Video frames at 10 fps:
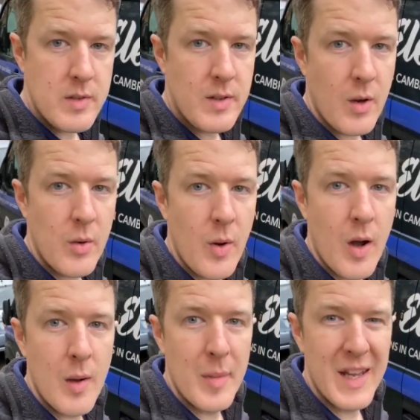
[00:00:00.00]
So
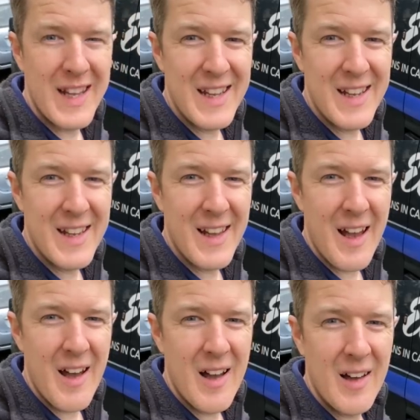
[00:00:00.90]
I'm um, here,
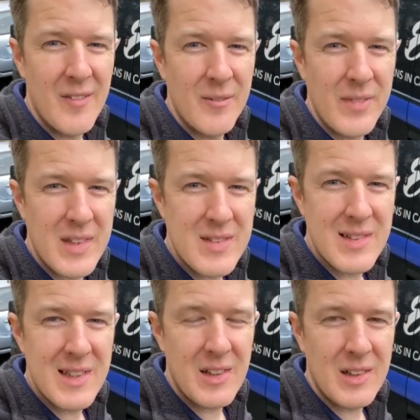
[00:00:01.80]
um, this
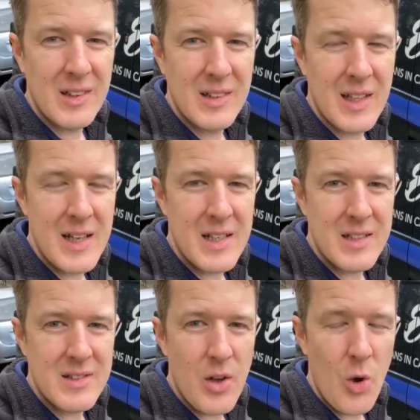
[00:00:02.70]
little
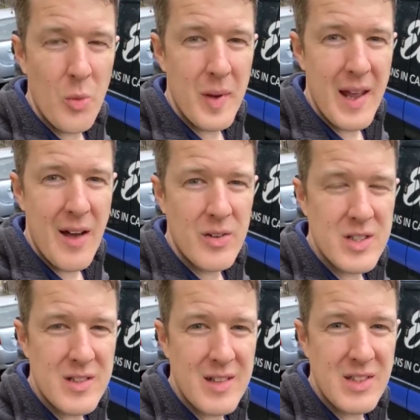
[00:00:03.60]
lady's called me out,
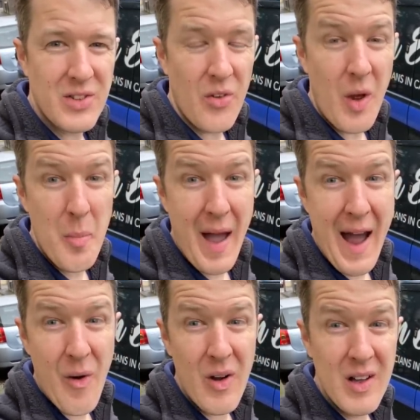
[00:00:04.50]
she says she's got no
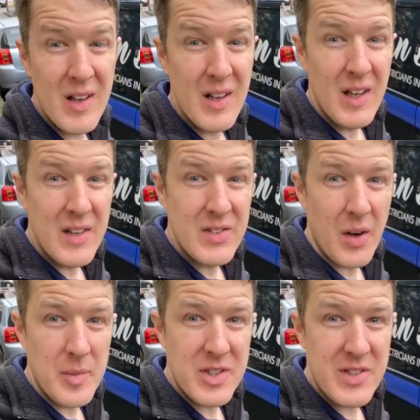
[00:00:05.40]
power. So
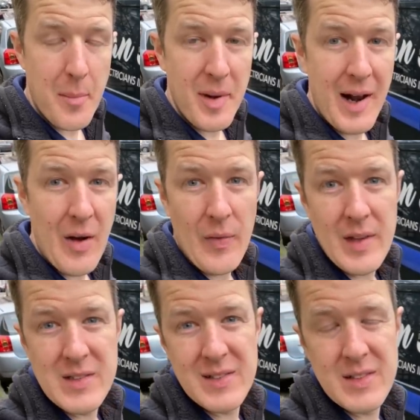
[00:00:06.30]
I'm just jumping out on
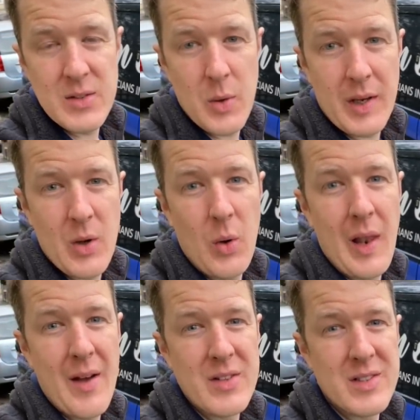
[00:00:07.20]
this quick call
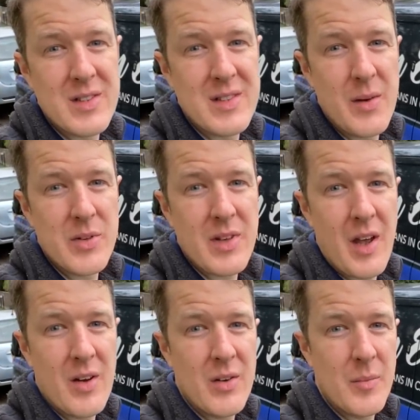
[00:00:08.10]
out just to see what's
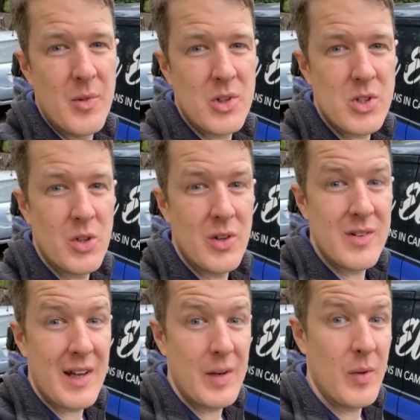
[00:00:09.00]
going on. I'm not sure
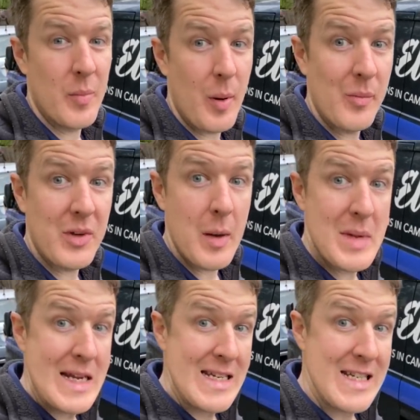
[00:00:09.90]
exactly what the problem's gonna
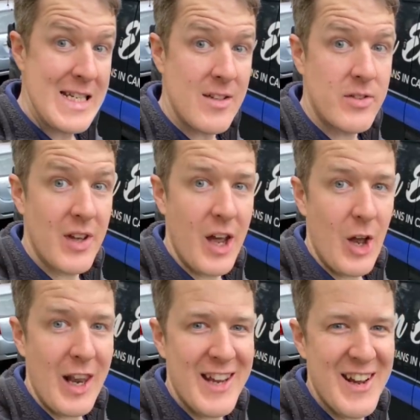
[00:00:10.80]
be. So I'll
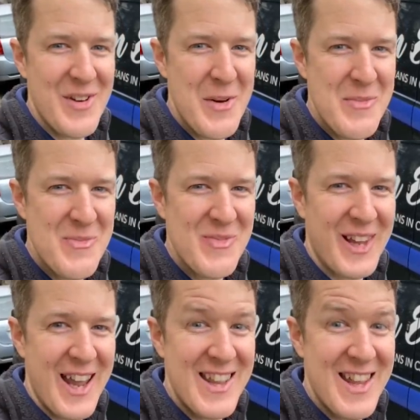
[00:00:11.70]
let you know when
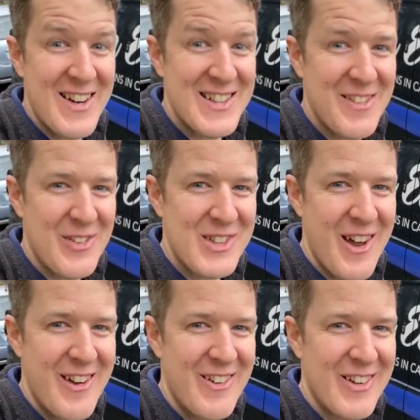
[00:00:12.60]
get in there and see what's
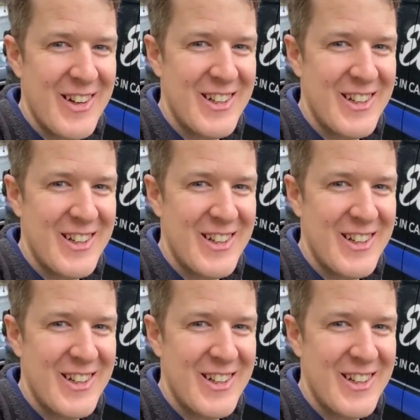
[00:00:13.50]
going on.